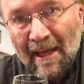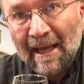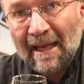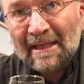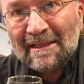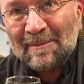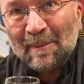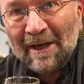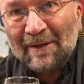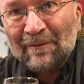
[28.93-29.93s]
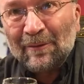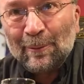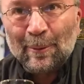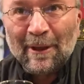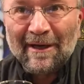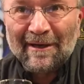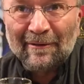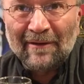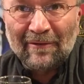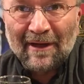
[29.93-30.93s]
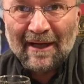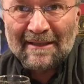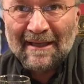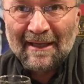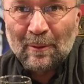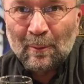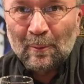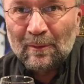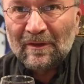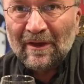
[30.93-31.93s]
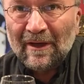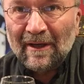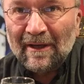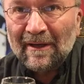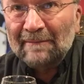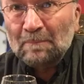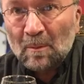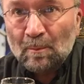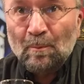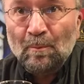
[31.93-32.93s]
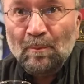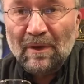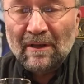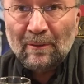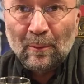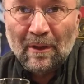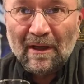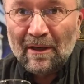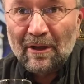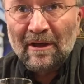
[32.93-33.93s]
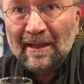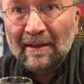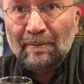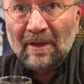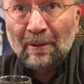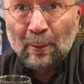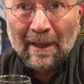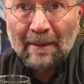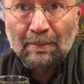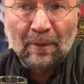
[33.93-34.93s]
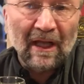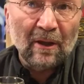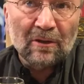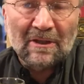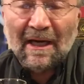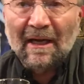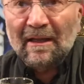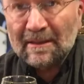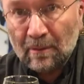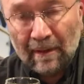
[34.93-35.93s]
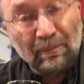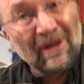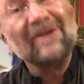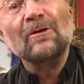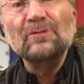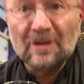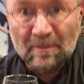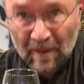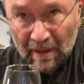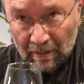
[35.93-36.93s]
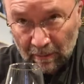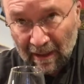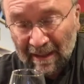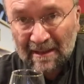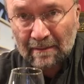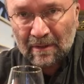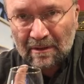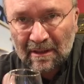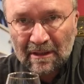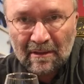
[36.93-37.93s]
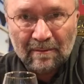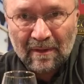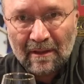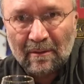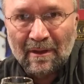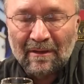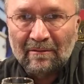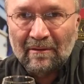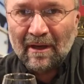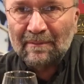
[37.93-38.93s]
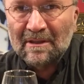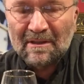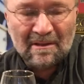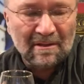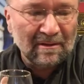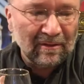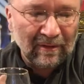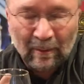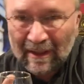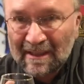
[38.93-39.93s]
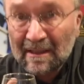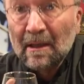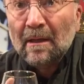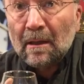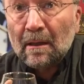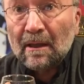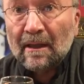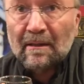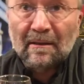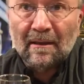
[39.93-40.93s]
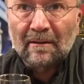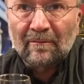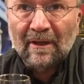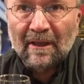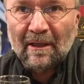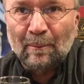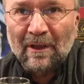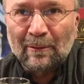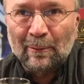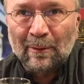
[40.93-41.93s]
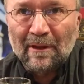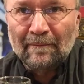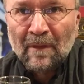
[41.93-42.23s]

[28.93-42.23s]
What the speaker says: It's made from a great variety called Pinot Noir Early, Pinot Noir Precoce. I like to call it Precocious Pinot Noir. It's a mutation of Pinot Noir that ripens 2 to 3 weeks earlier than regular Pinot Noir,